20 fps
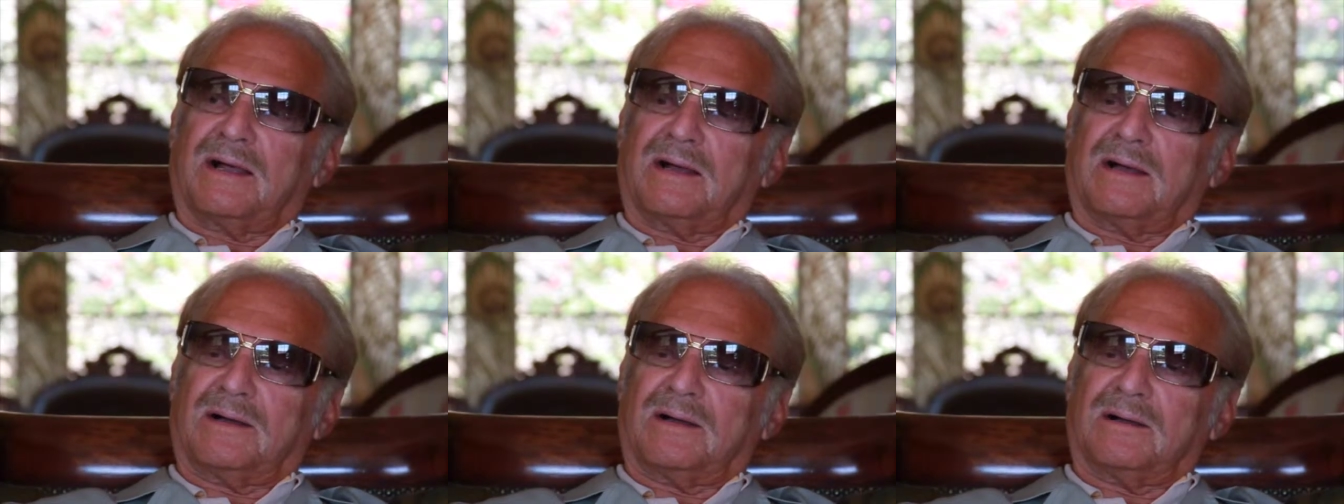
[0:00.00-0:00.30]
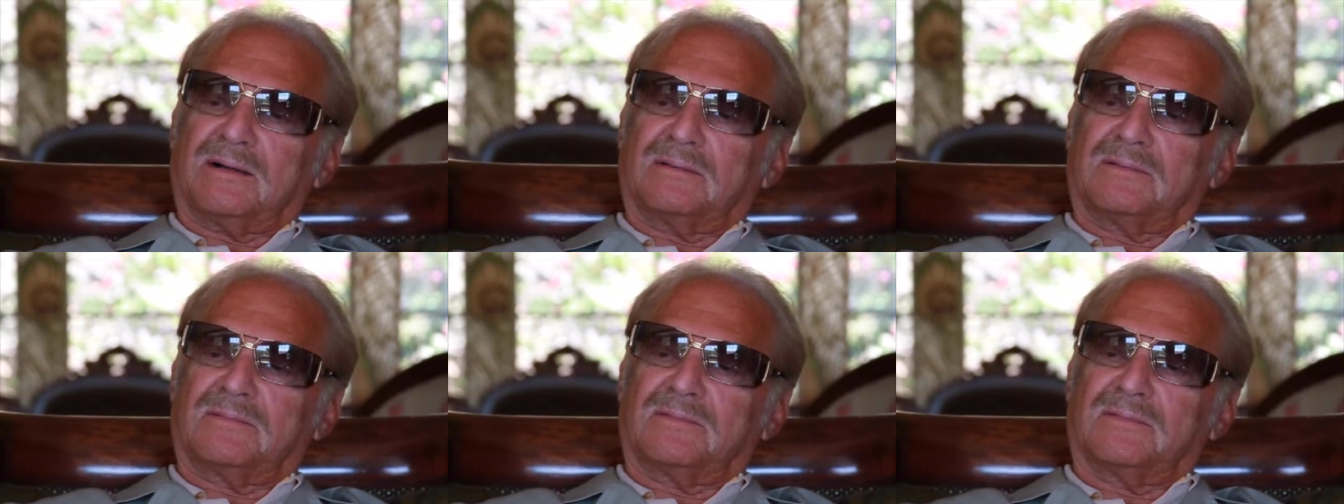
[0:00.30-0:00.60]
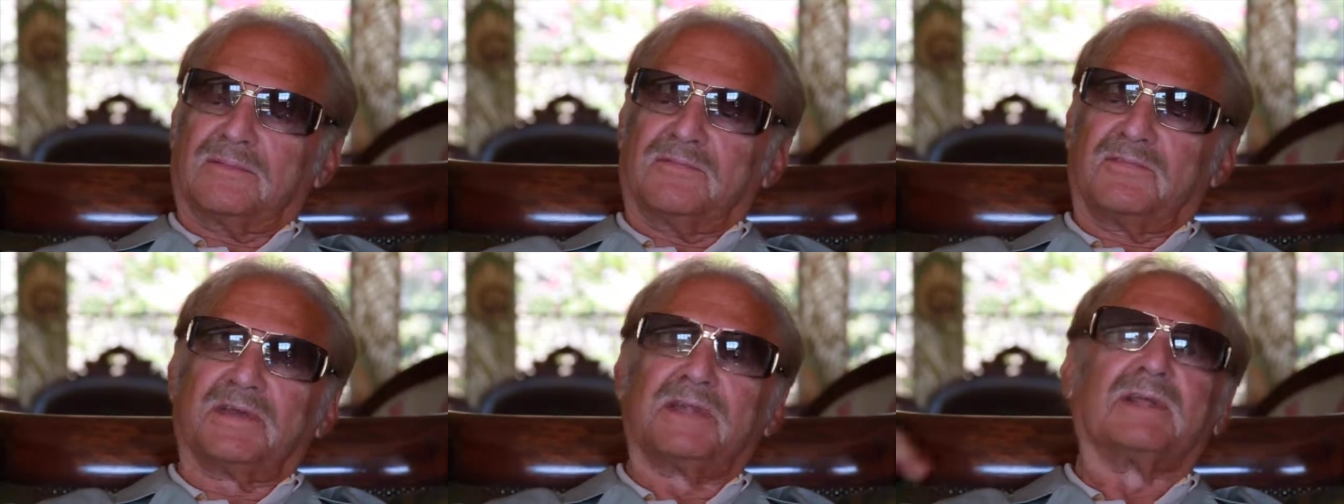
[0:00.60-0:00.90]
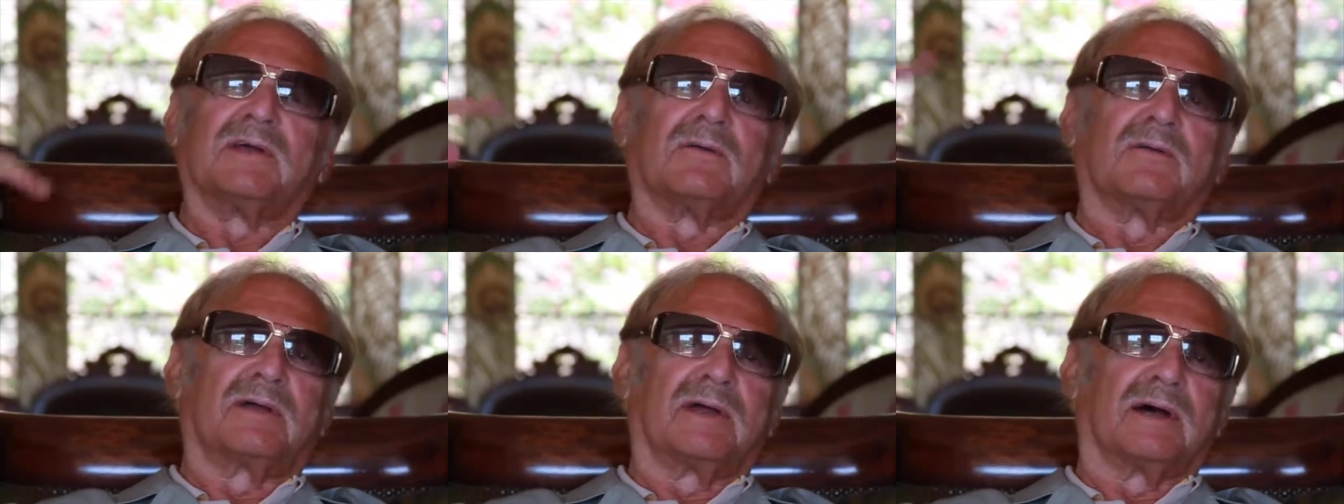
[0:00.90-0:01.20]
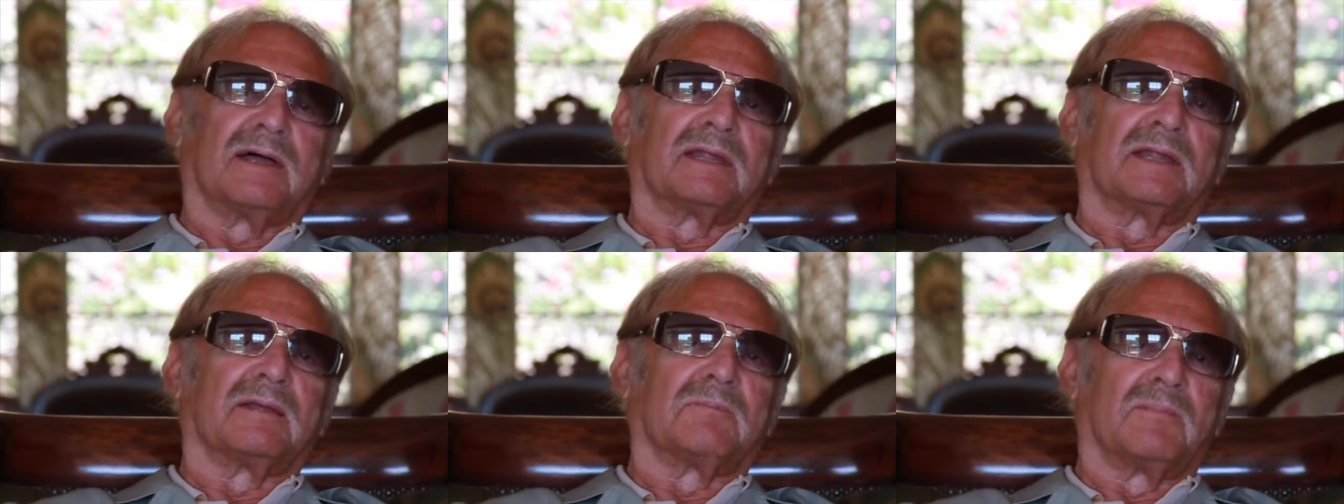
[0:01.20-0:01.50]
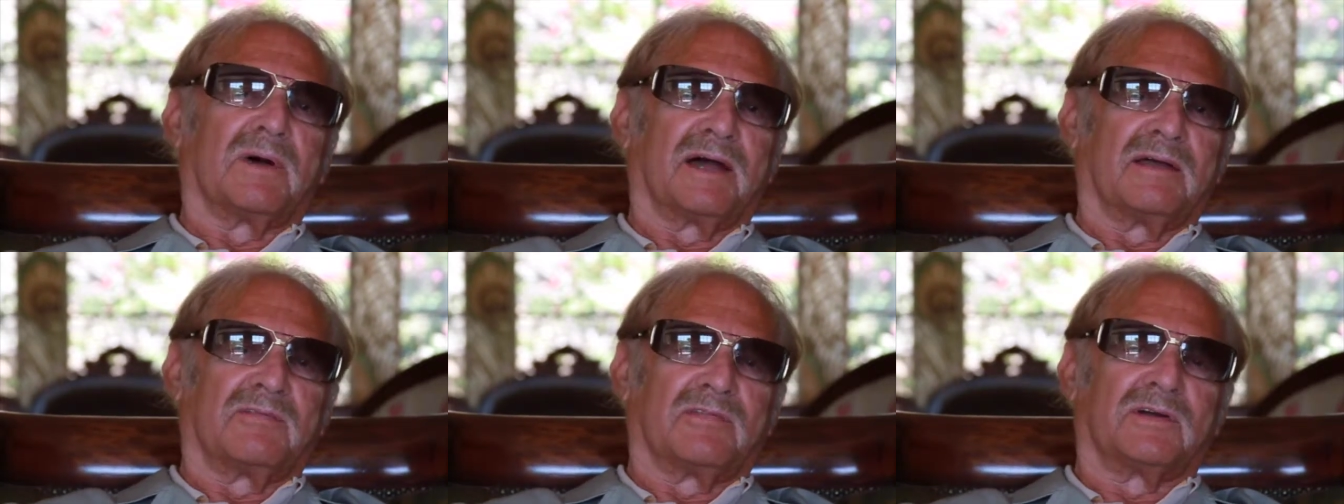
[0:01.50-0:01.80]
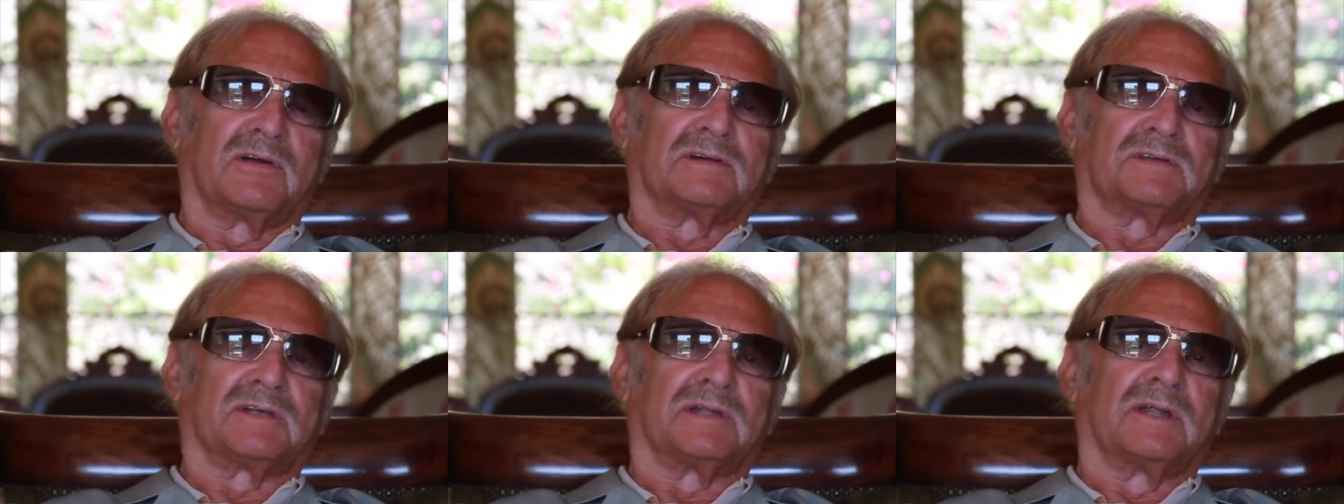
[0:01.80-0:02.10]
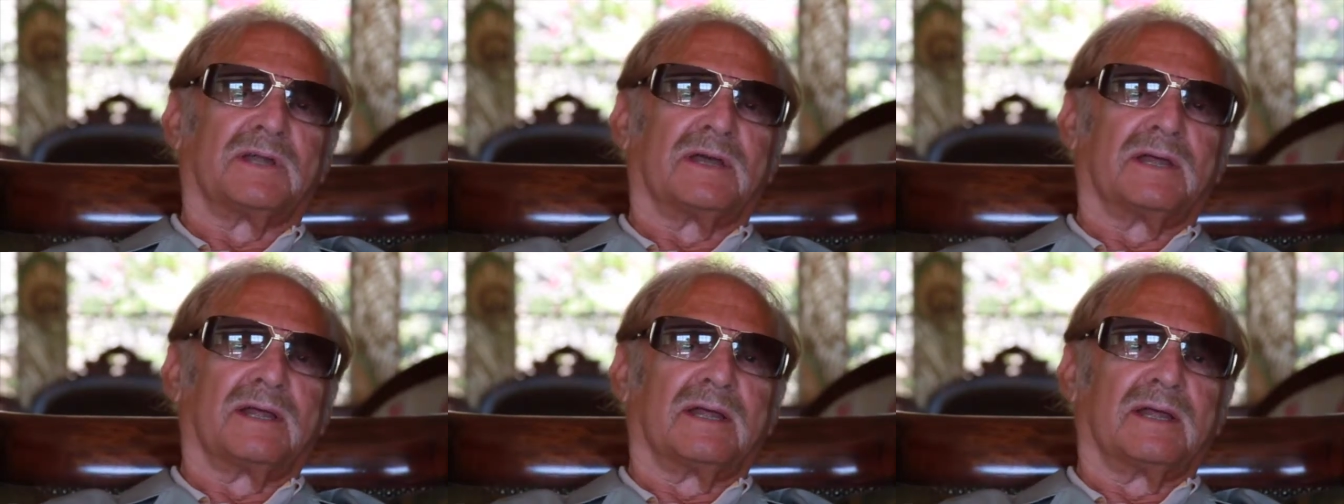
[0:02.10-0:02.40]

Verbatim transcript: um, video cut in yeah. my version.